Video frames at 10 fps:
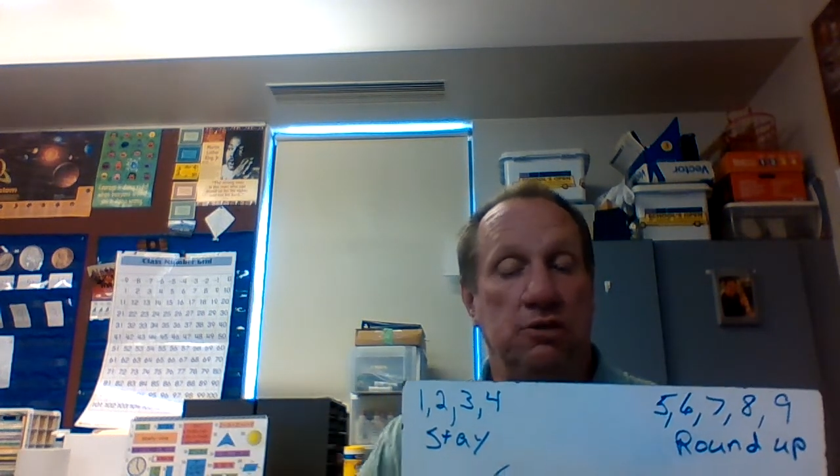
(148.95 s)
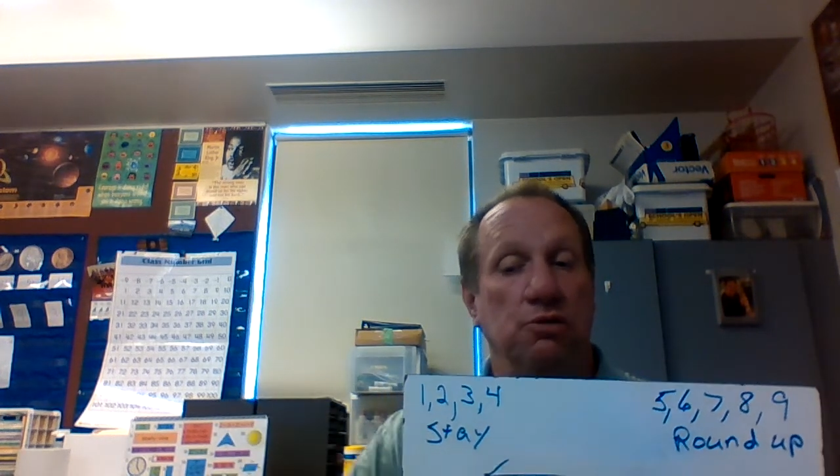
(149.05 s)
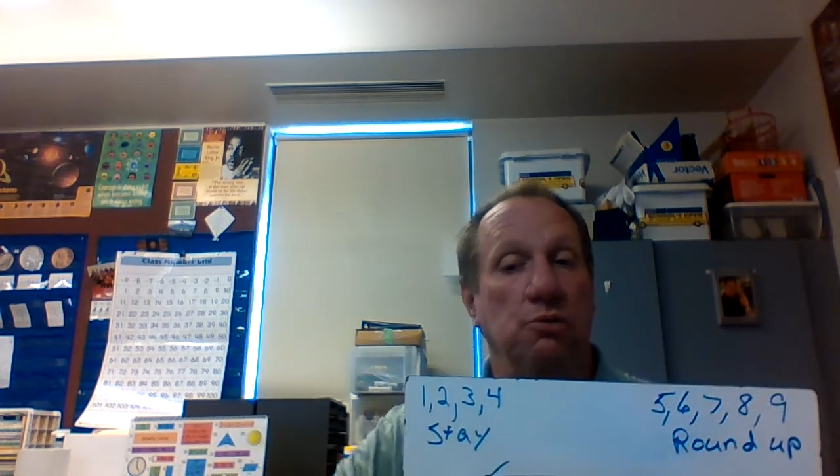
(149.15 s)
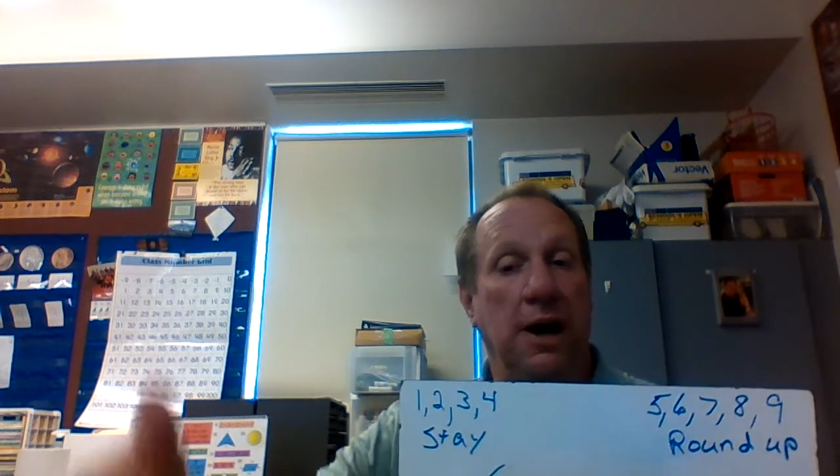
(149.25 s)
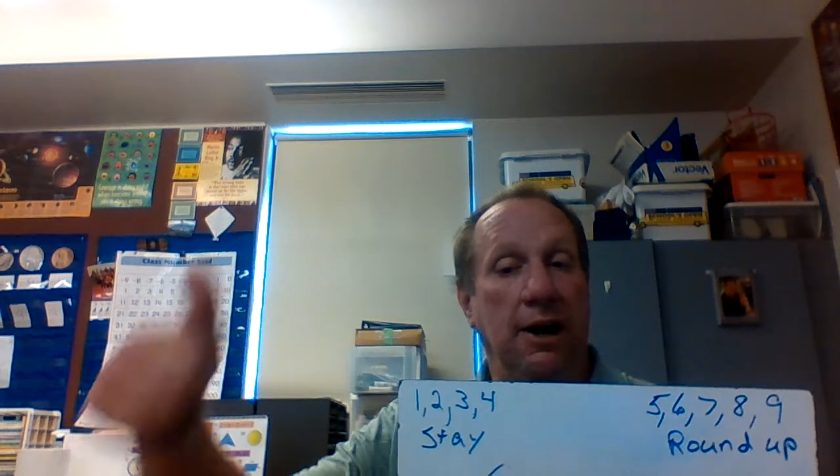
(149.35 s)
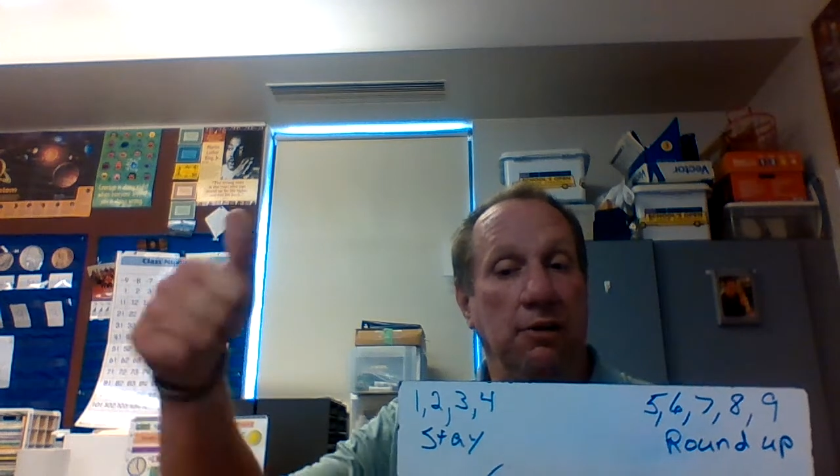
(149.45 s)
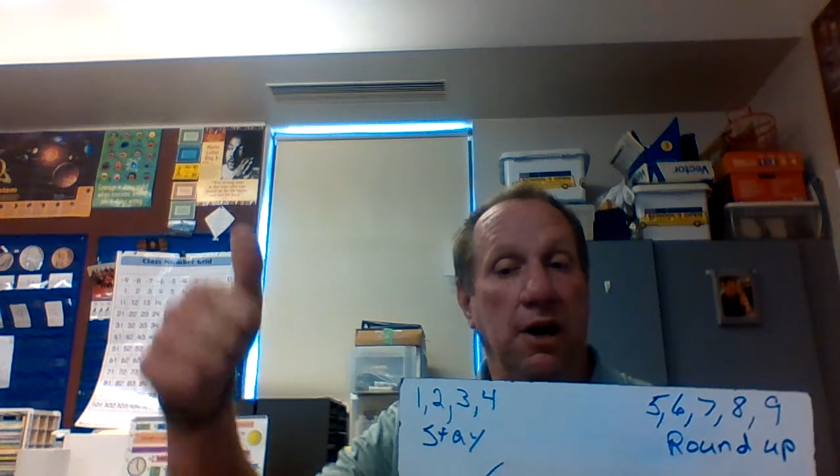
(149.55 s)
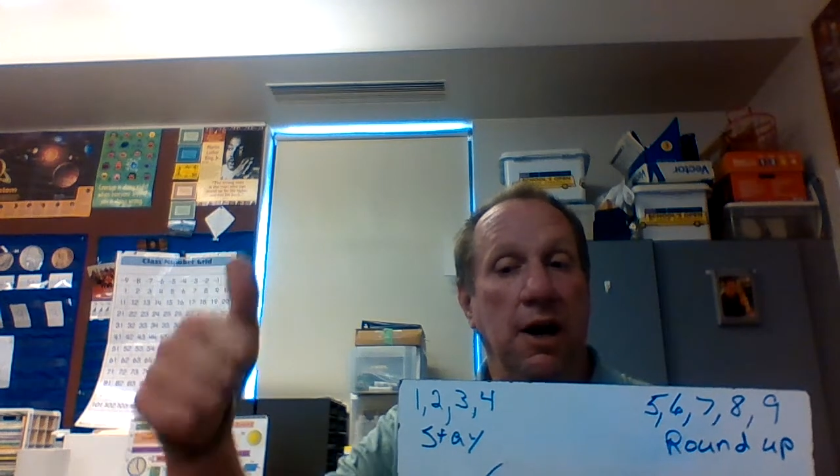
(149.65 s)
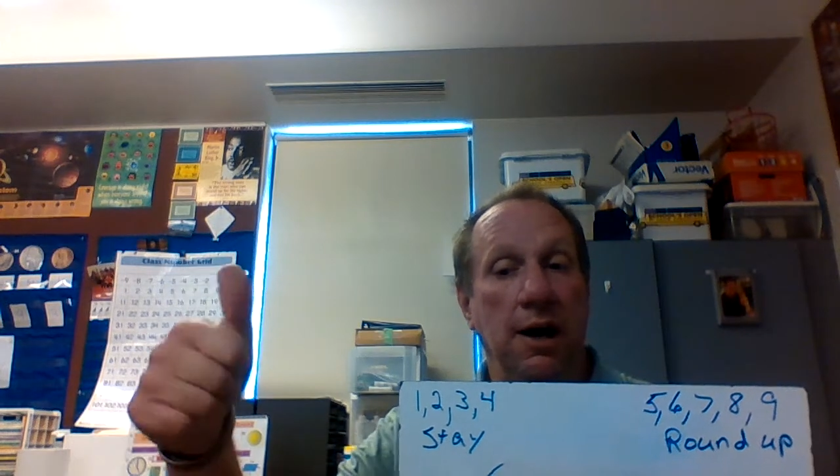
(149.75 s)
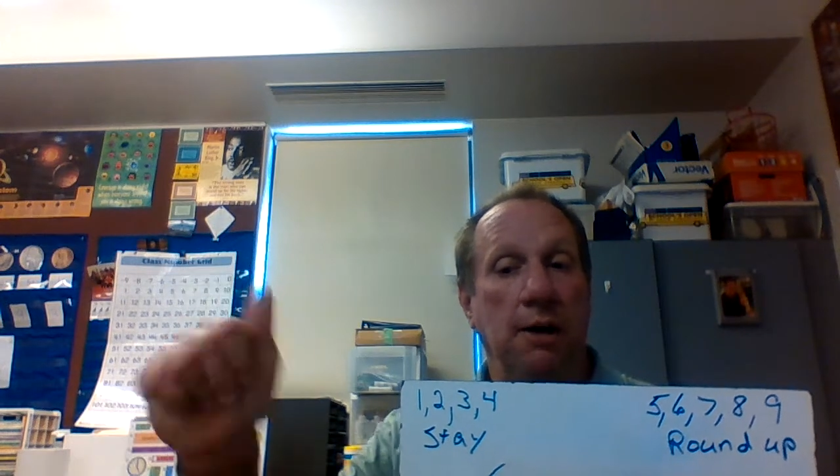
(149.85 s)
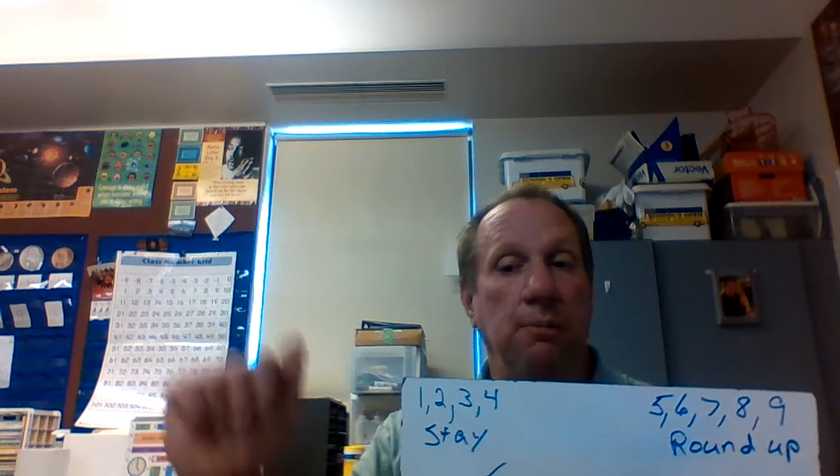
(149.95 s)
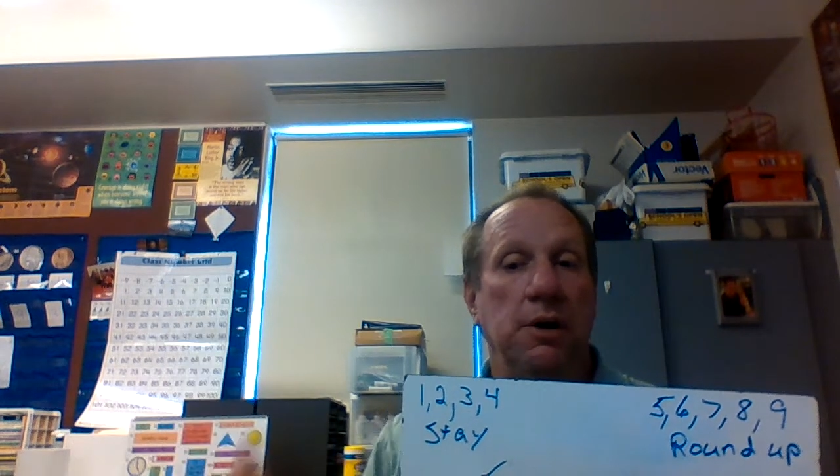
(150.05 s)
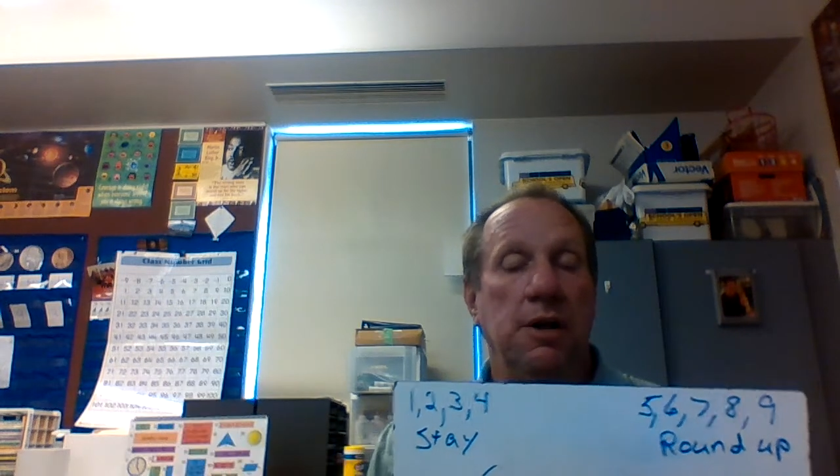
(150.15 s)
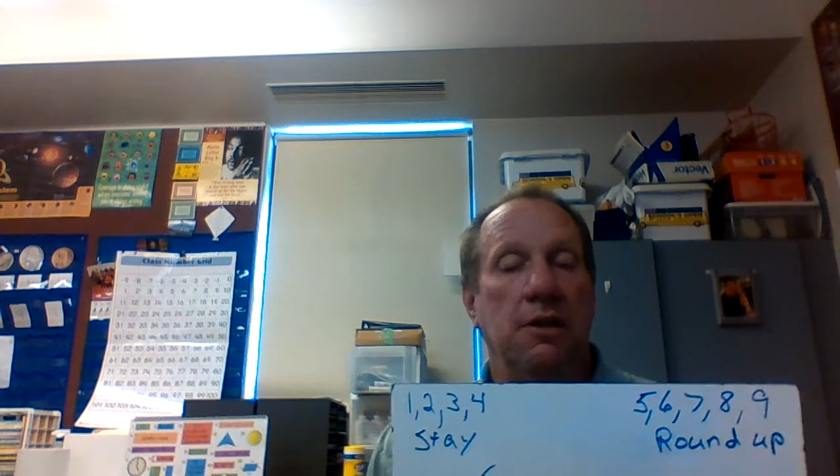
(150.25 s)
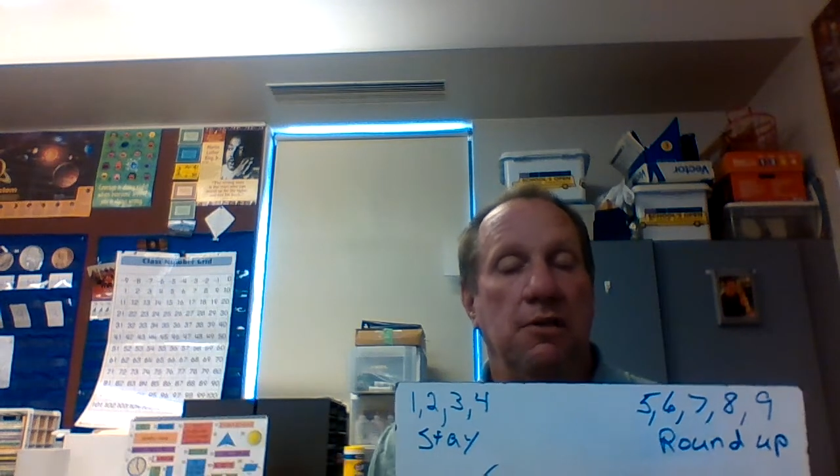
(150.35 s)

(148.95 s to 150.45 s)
to round up,